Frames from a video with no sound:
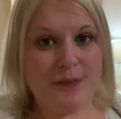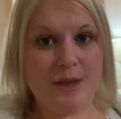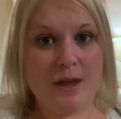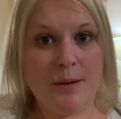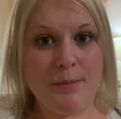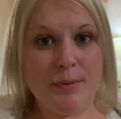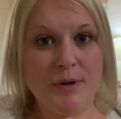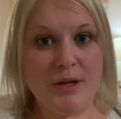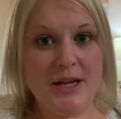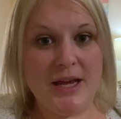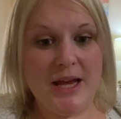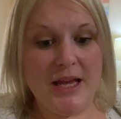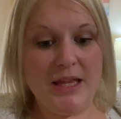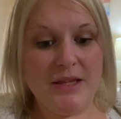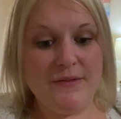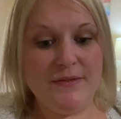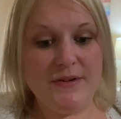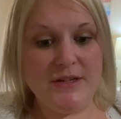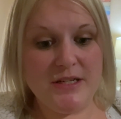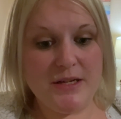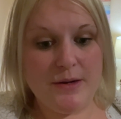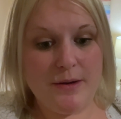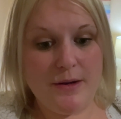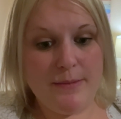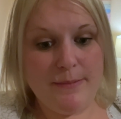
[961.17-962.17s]
I'm going to end the
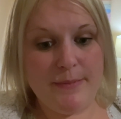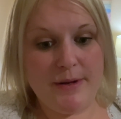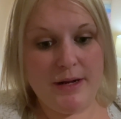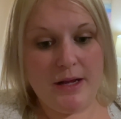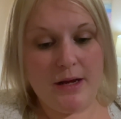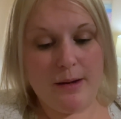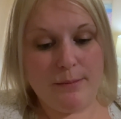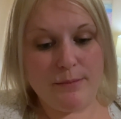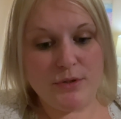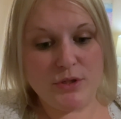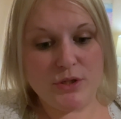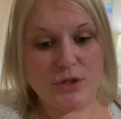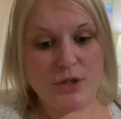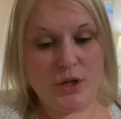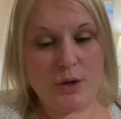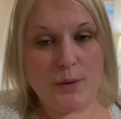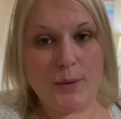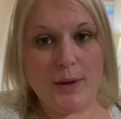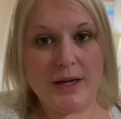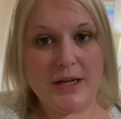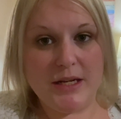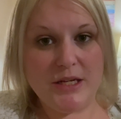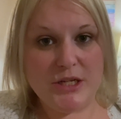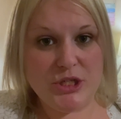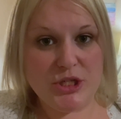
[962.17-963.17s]
video in a minute. I'm just going to
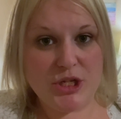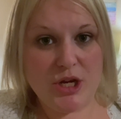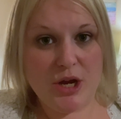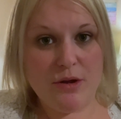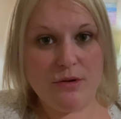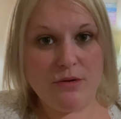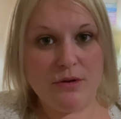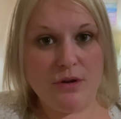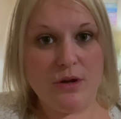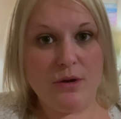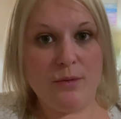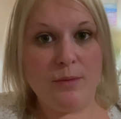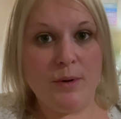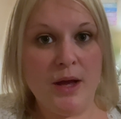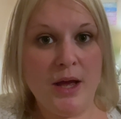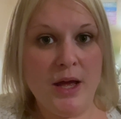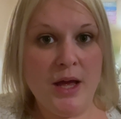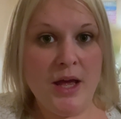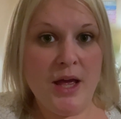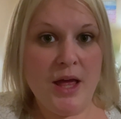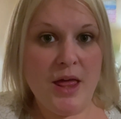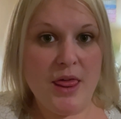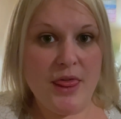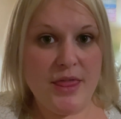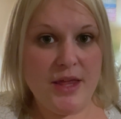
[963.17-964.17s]
quickly show you
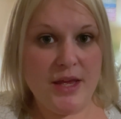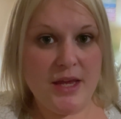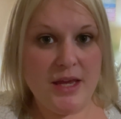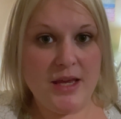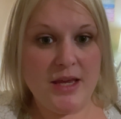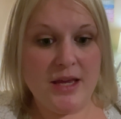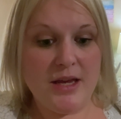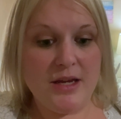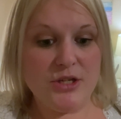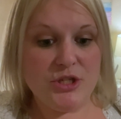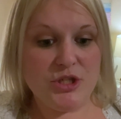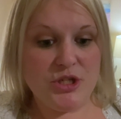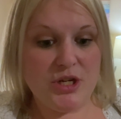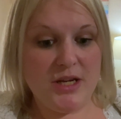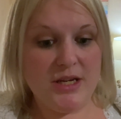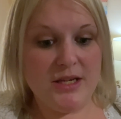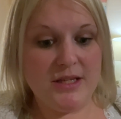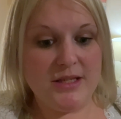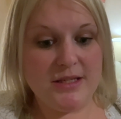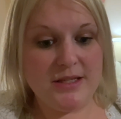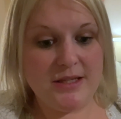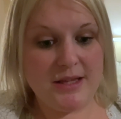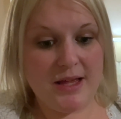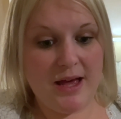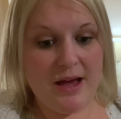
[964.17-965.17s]
the
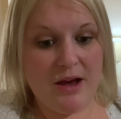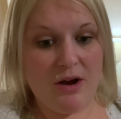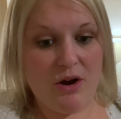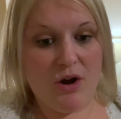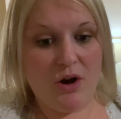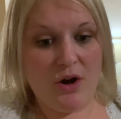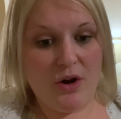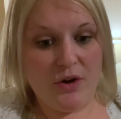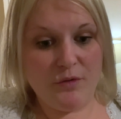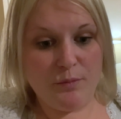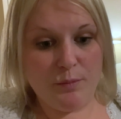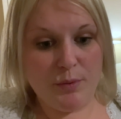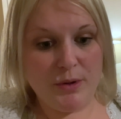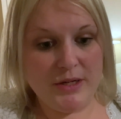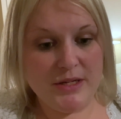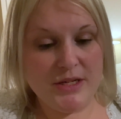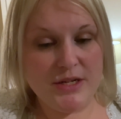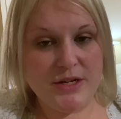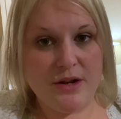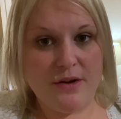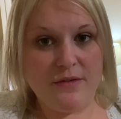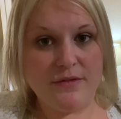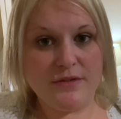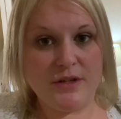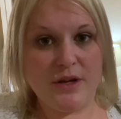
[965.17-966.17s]
sheets that I've
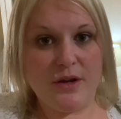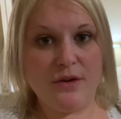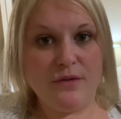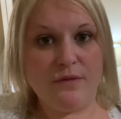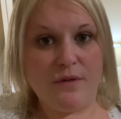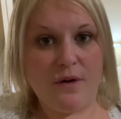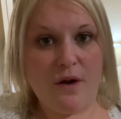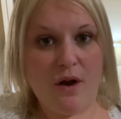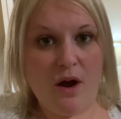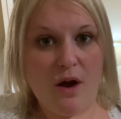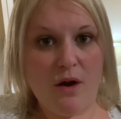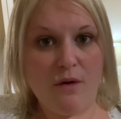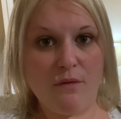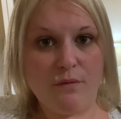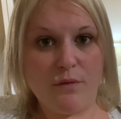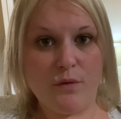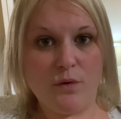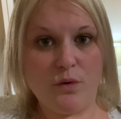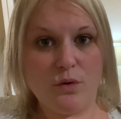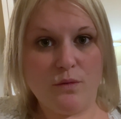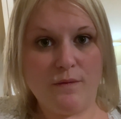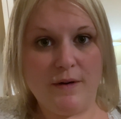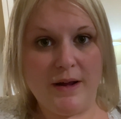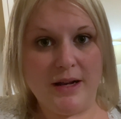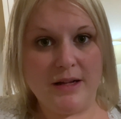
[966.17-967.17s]
printed off so far
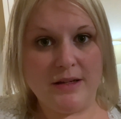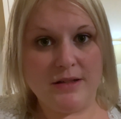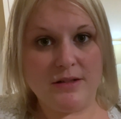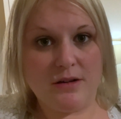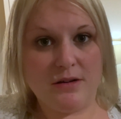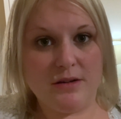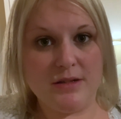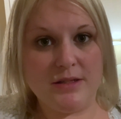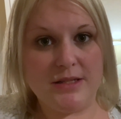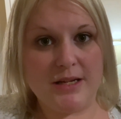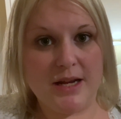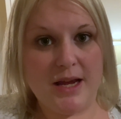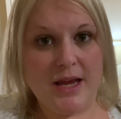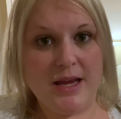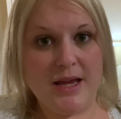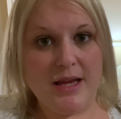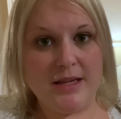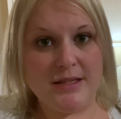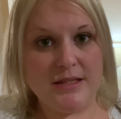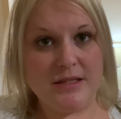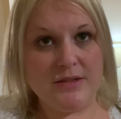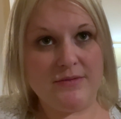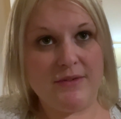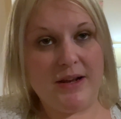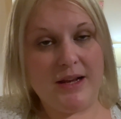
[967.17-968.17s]
for Valentine's Day,
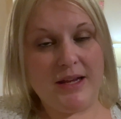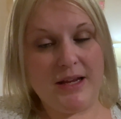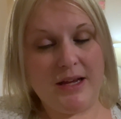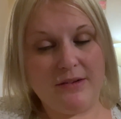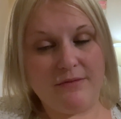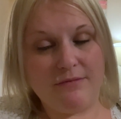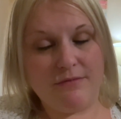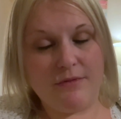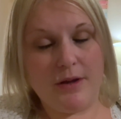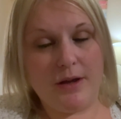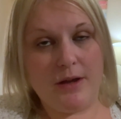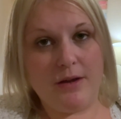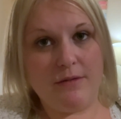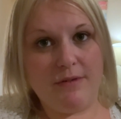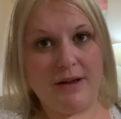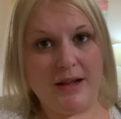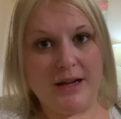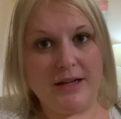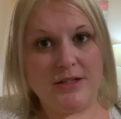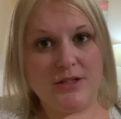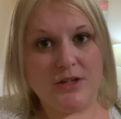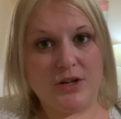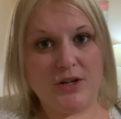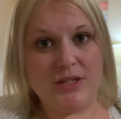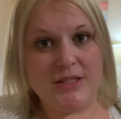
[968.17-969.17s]
as it's
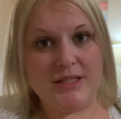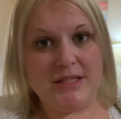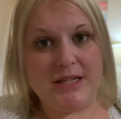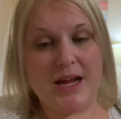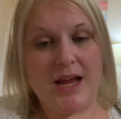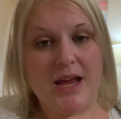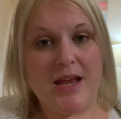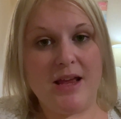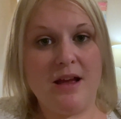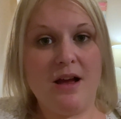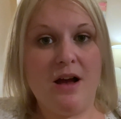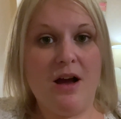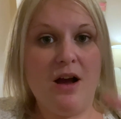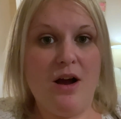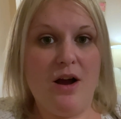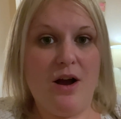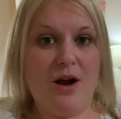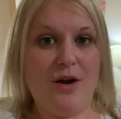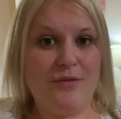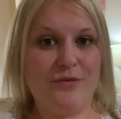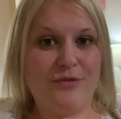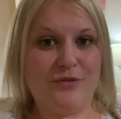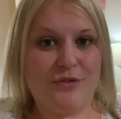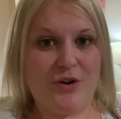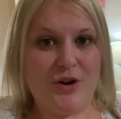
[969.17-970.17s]
Valentine's Day
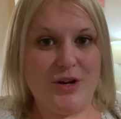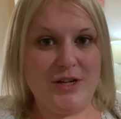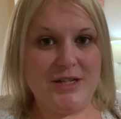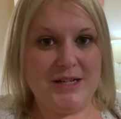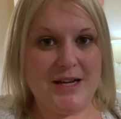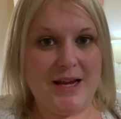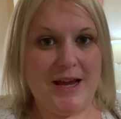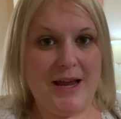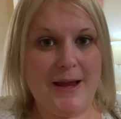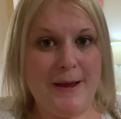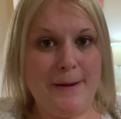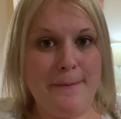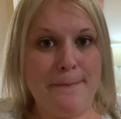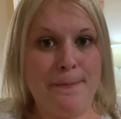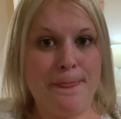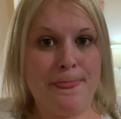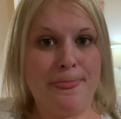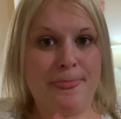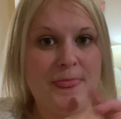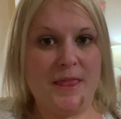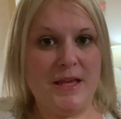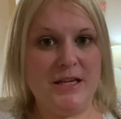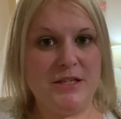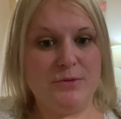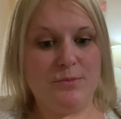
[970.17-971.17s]
on Friday.
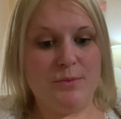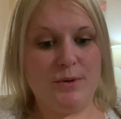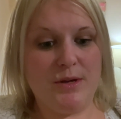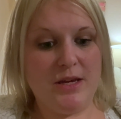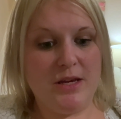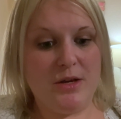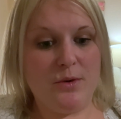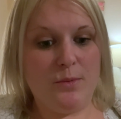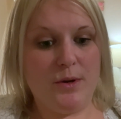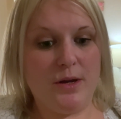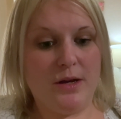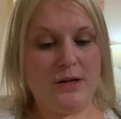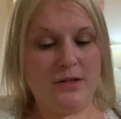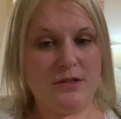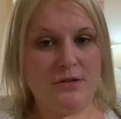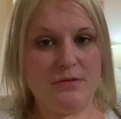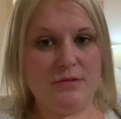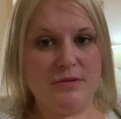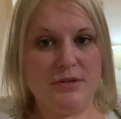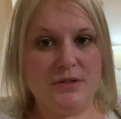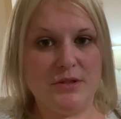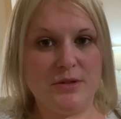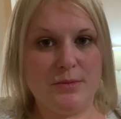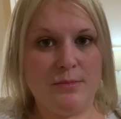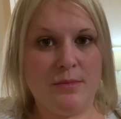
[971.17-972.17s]
This week we are
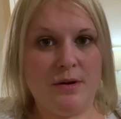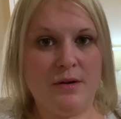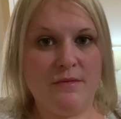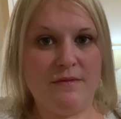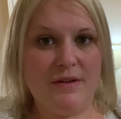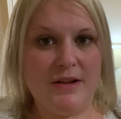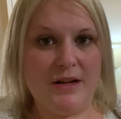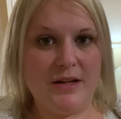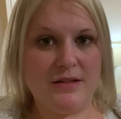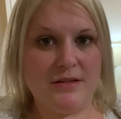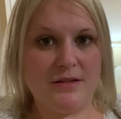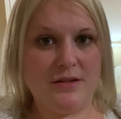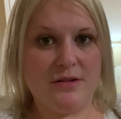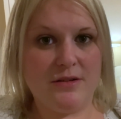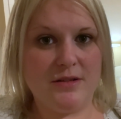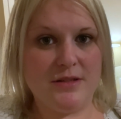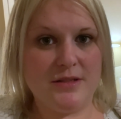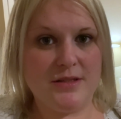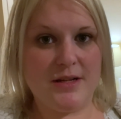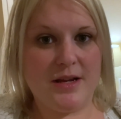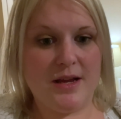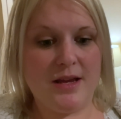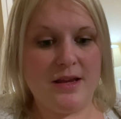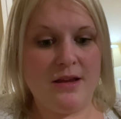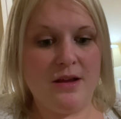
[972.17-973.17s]
doing some Valentine's
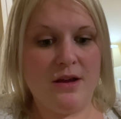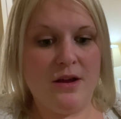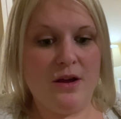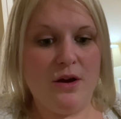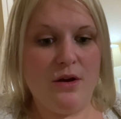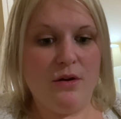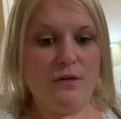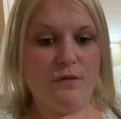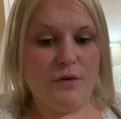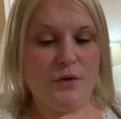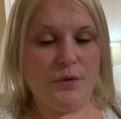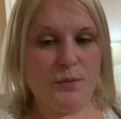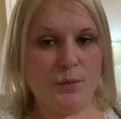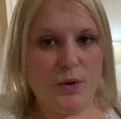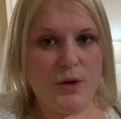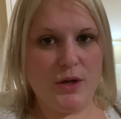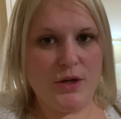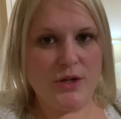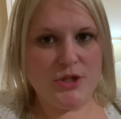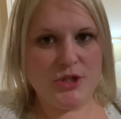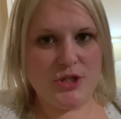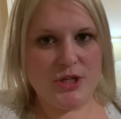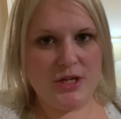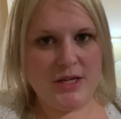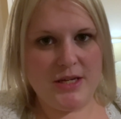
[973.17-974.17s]
Day fun
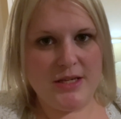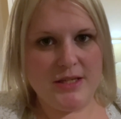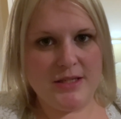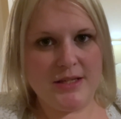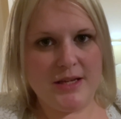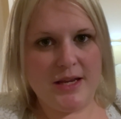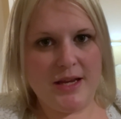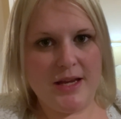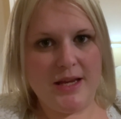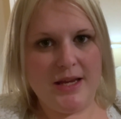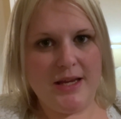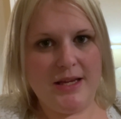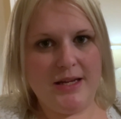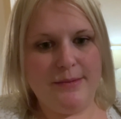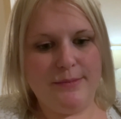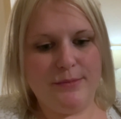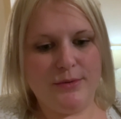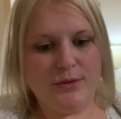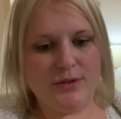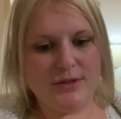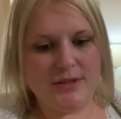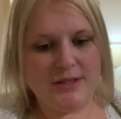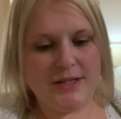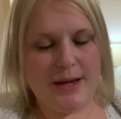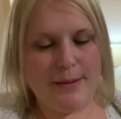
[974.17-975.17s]
worksheets in
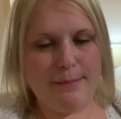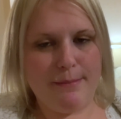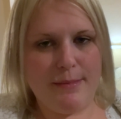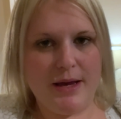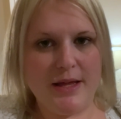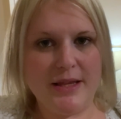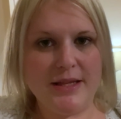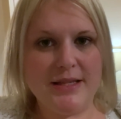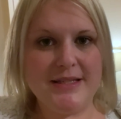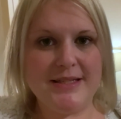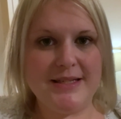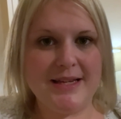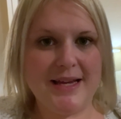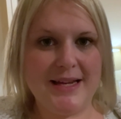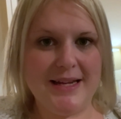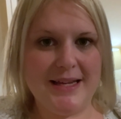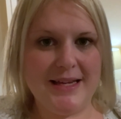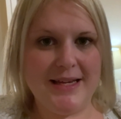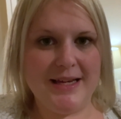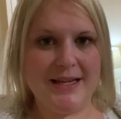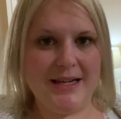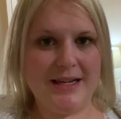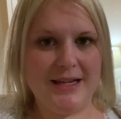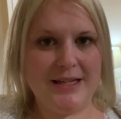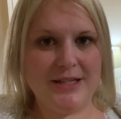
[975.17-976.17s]
amongst our maths and
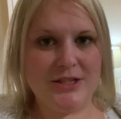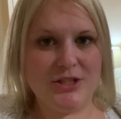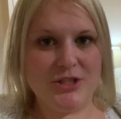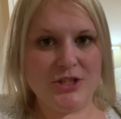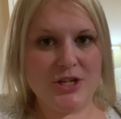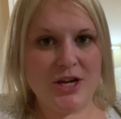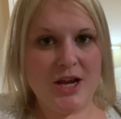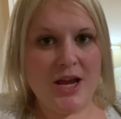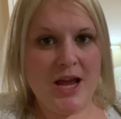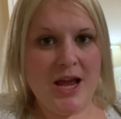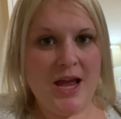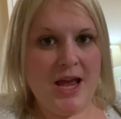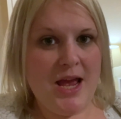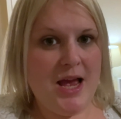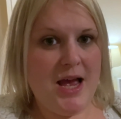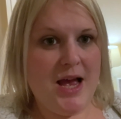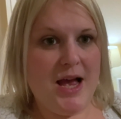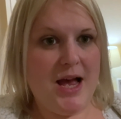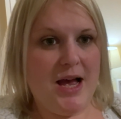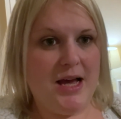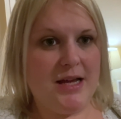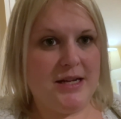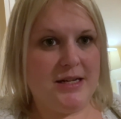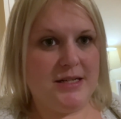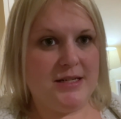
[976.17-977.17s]
English
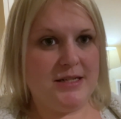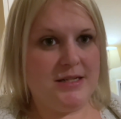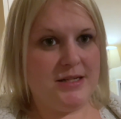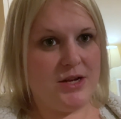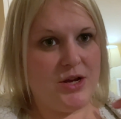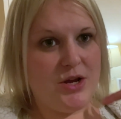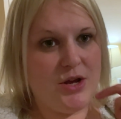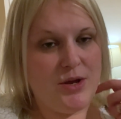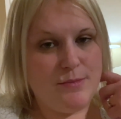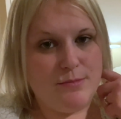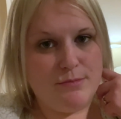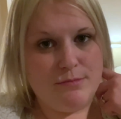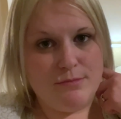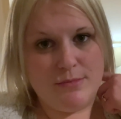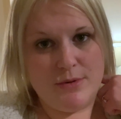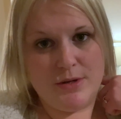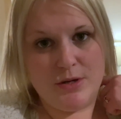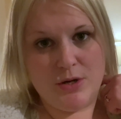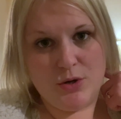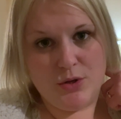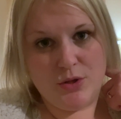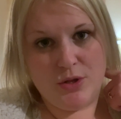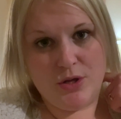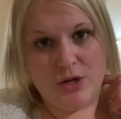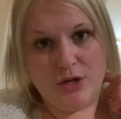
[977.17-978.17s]
and
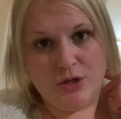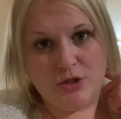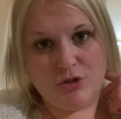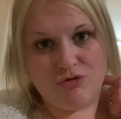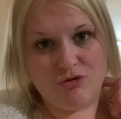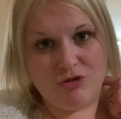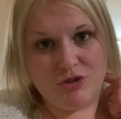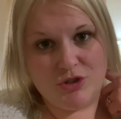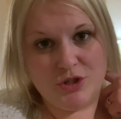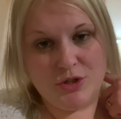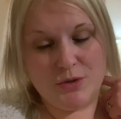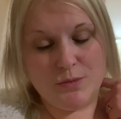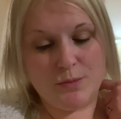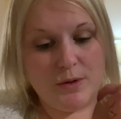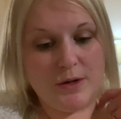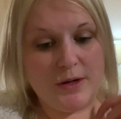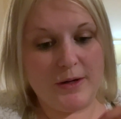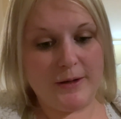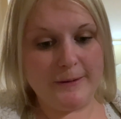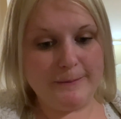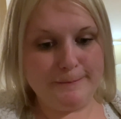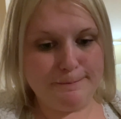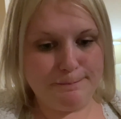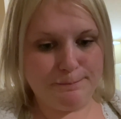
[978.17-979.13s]
other structured work.